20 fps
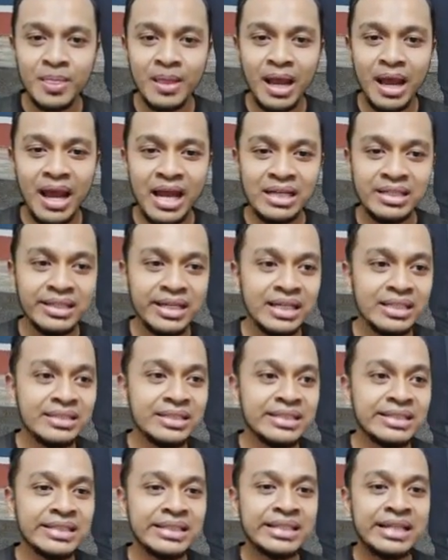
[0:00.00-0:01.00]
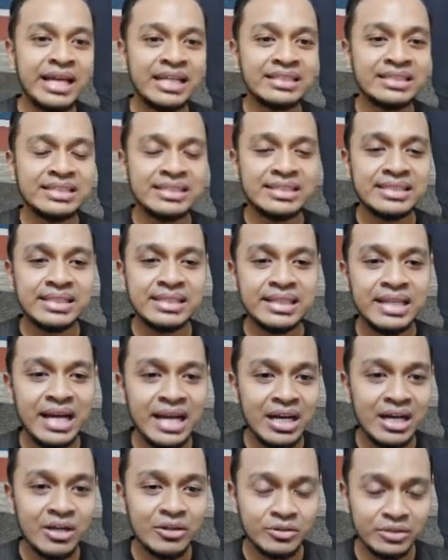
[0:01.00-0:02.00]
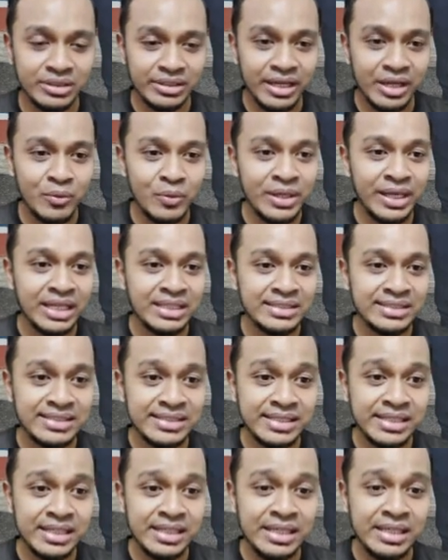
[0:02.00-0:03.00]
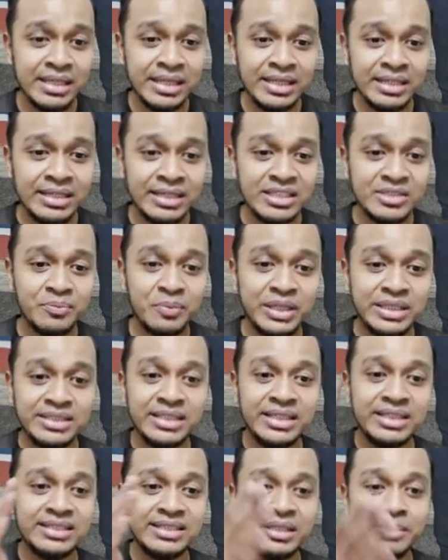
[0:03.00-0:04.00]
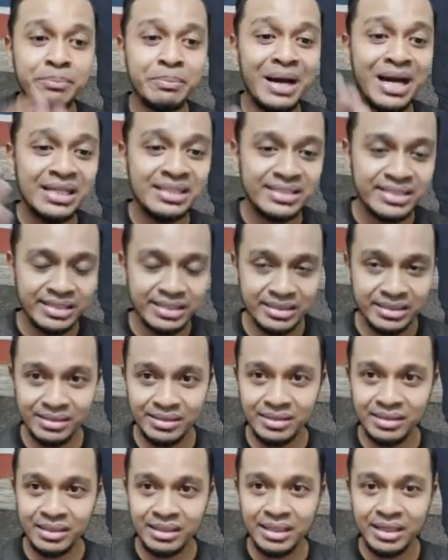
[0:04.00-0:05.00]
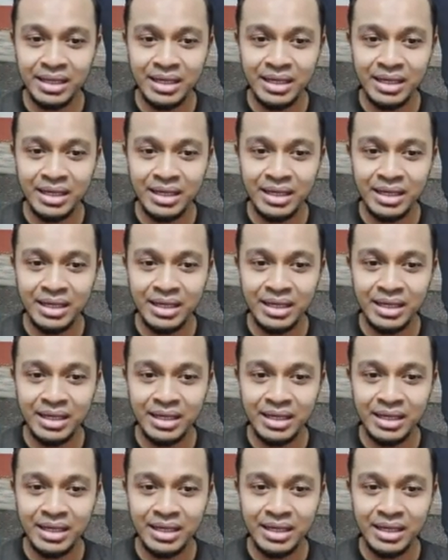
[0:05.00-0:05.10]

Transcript: And then the next noun that we can see in this picture is the bicycle.